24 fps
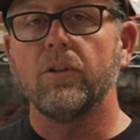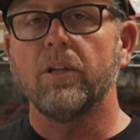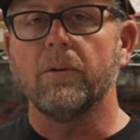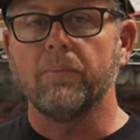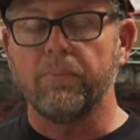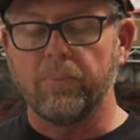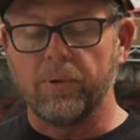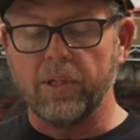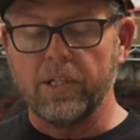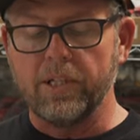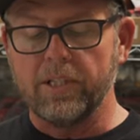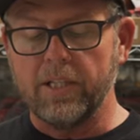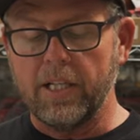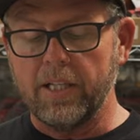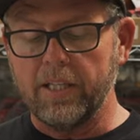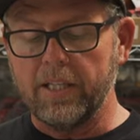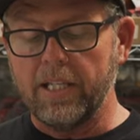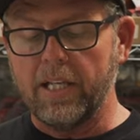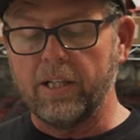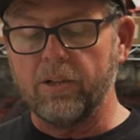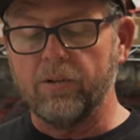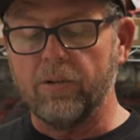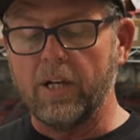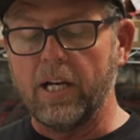can preset
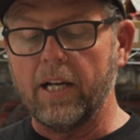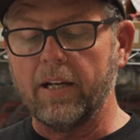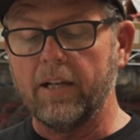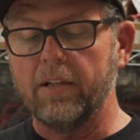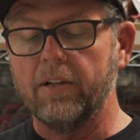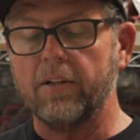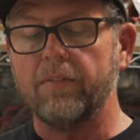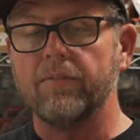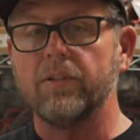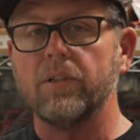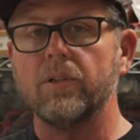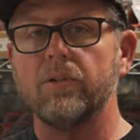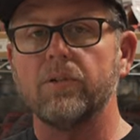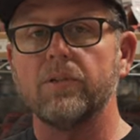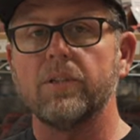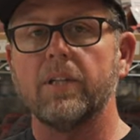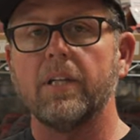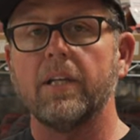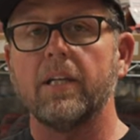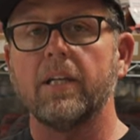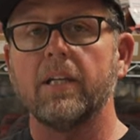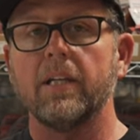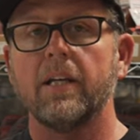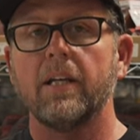that drag curve
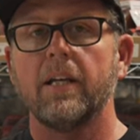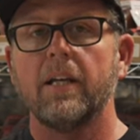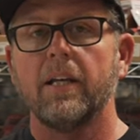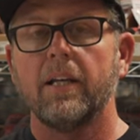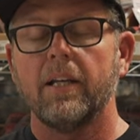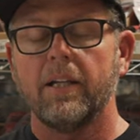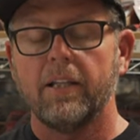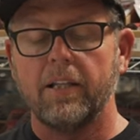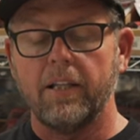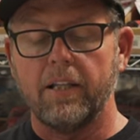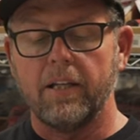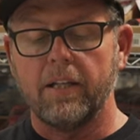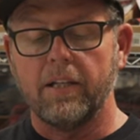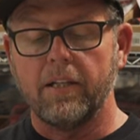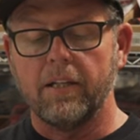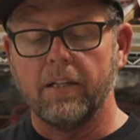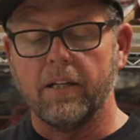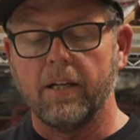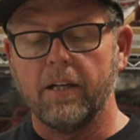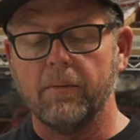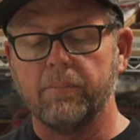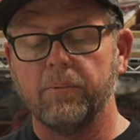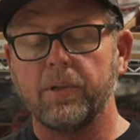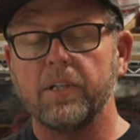using the
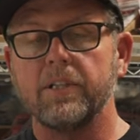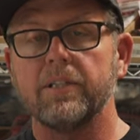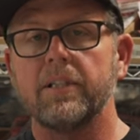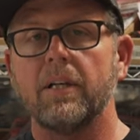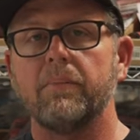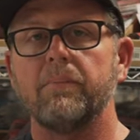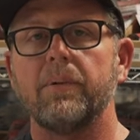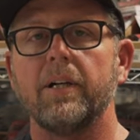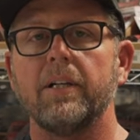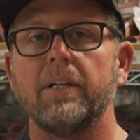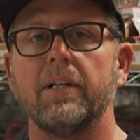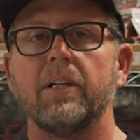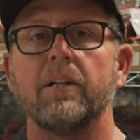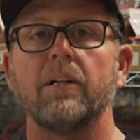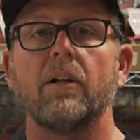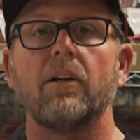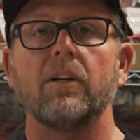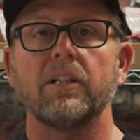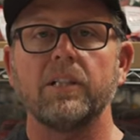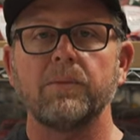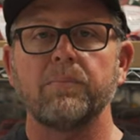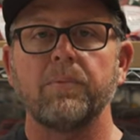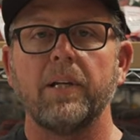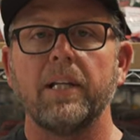preset button here, and I'll
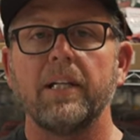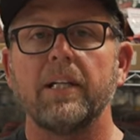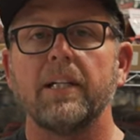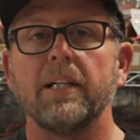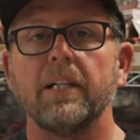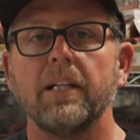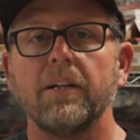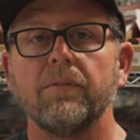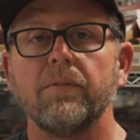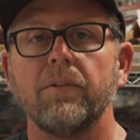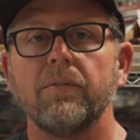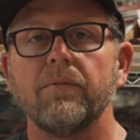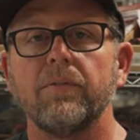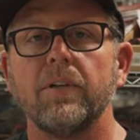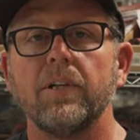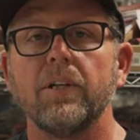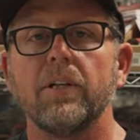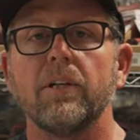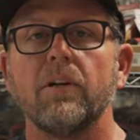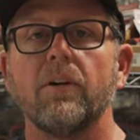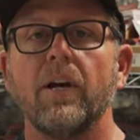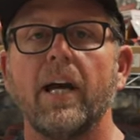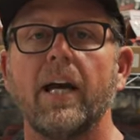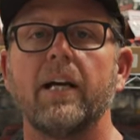explain in a different
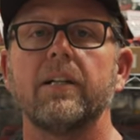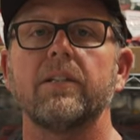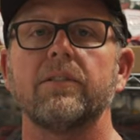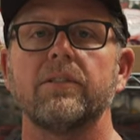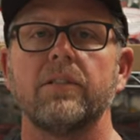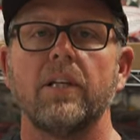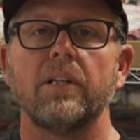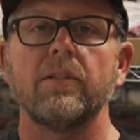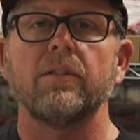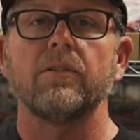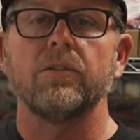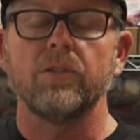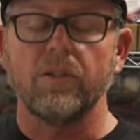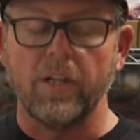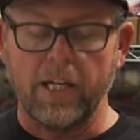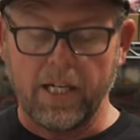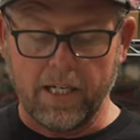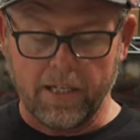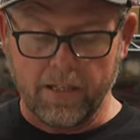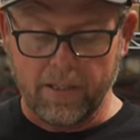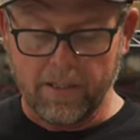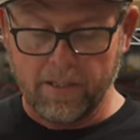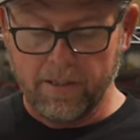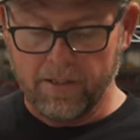video how to set your
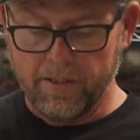drag.